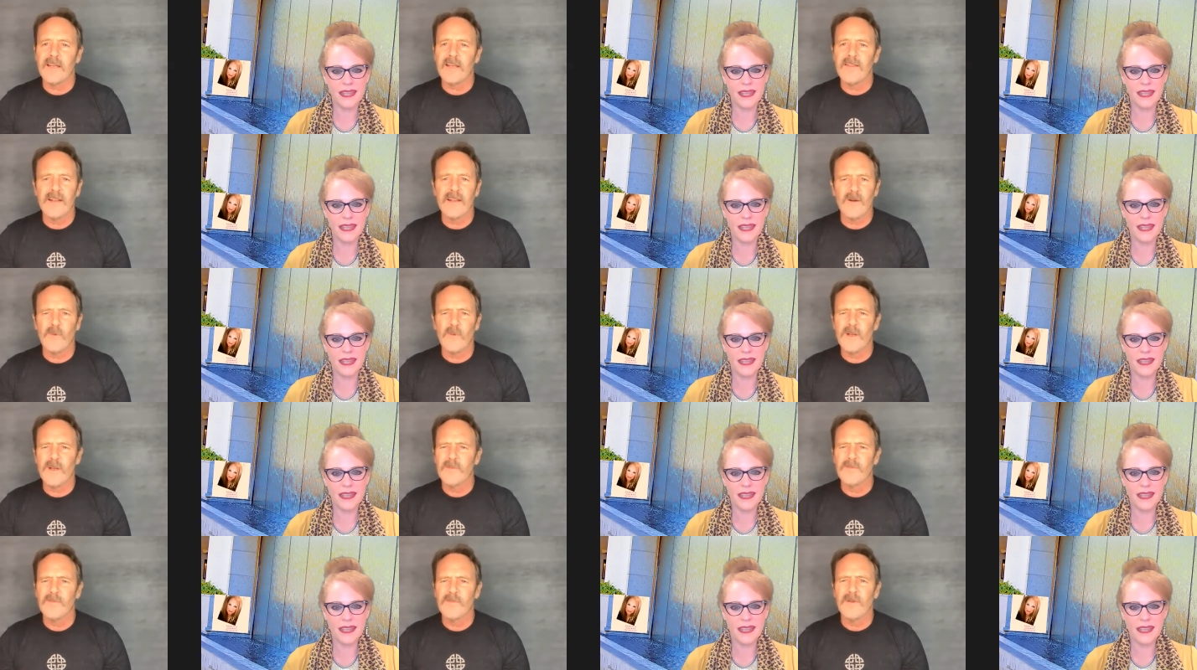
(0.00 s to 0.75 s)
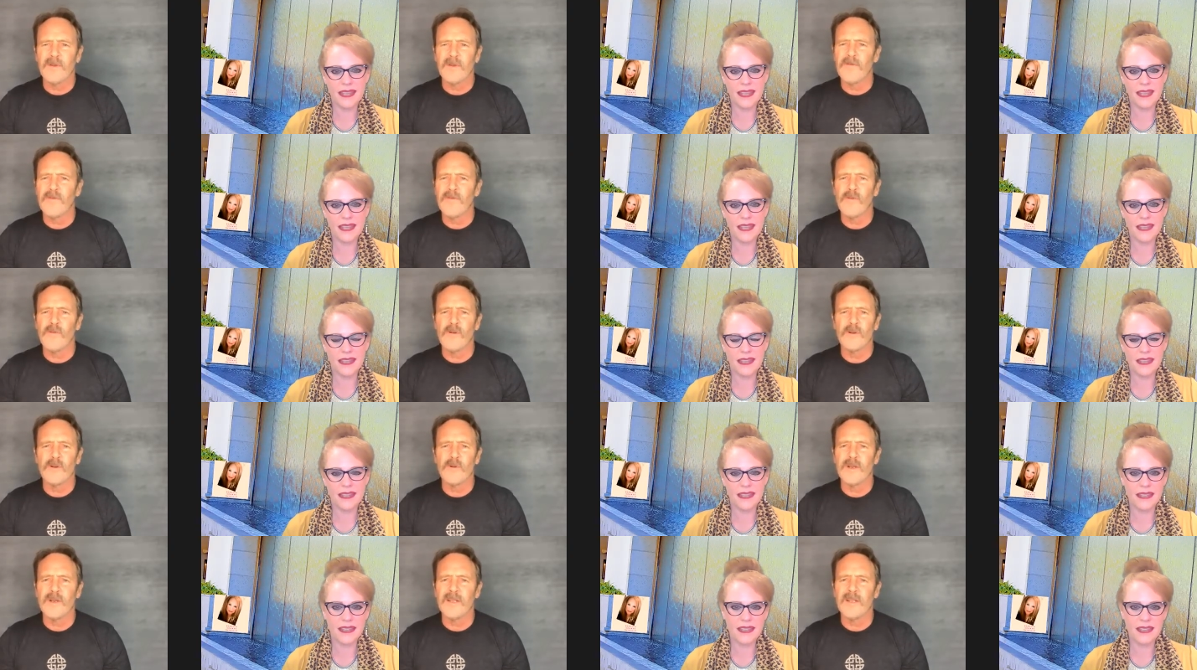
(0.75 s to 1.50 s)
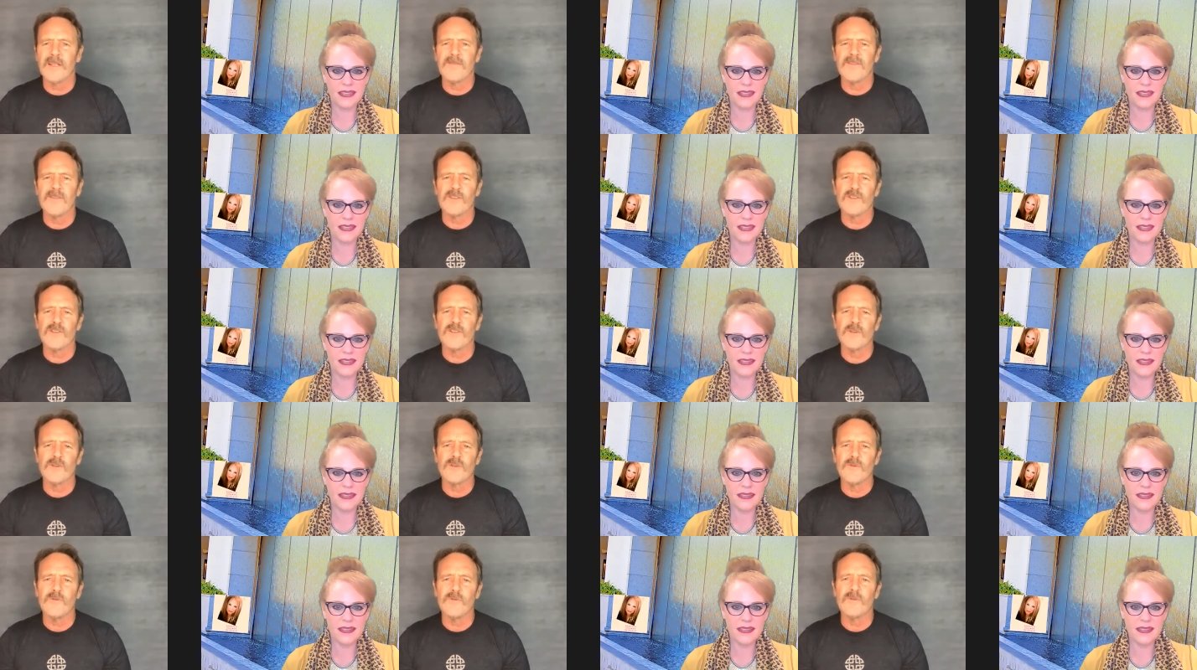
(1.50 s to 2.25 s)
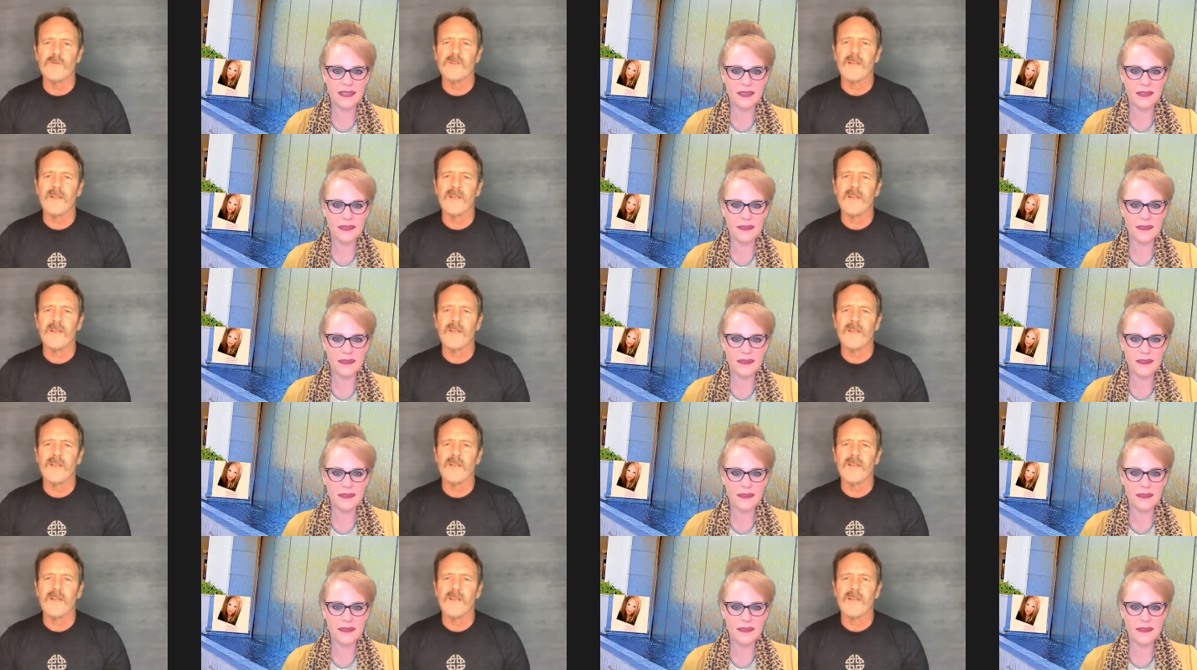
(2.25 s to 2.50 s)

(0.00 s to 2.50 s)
Speaker 1: I think a week before you can even shoot.